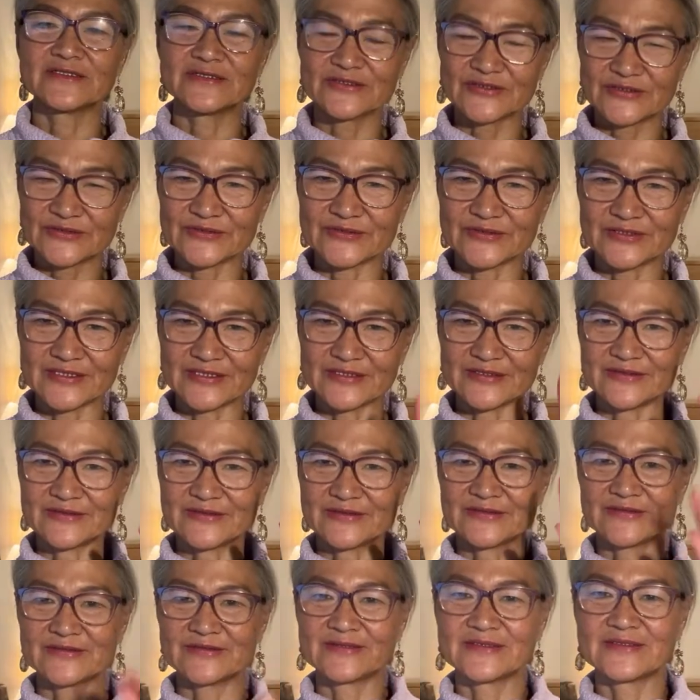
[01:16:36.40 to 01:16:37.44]
to you.
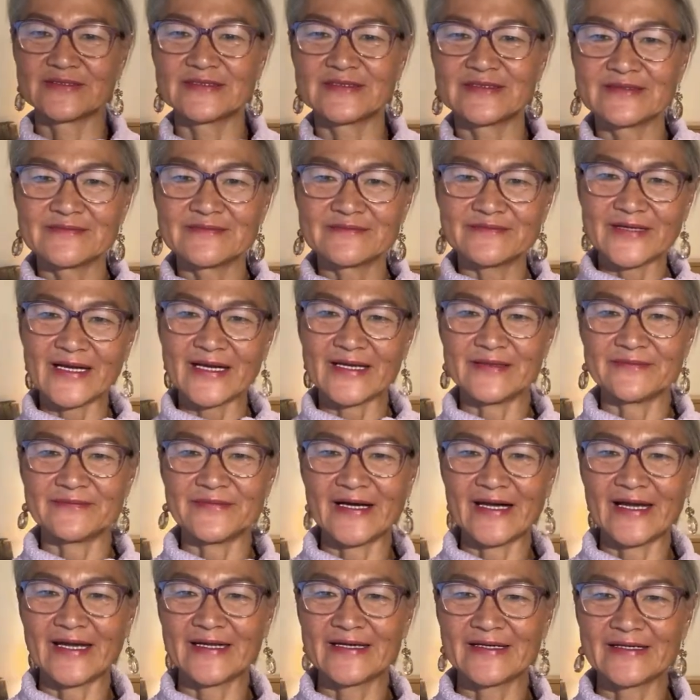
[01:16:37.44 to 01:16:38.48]
Bye
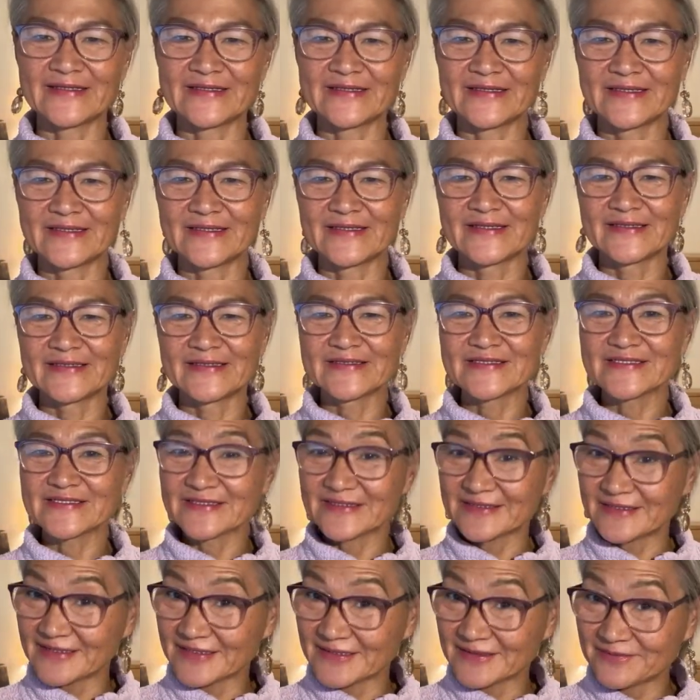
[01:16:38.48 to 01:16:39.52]
bye.
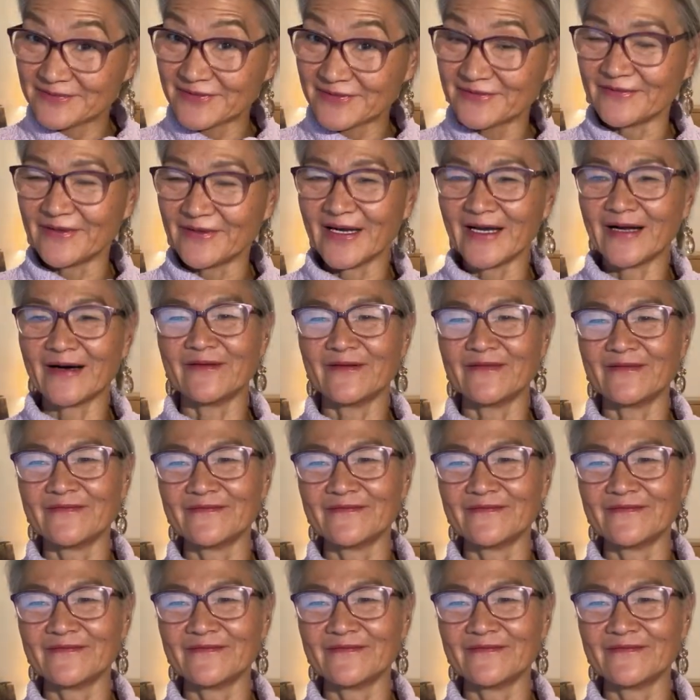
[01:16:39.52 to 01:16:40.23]
Sleep well.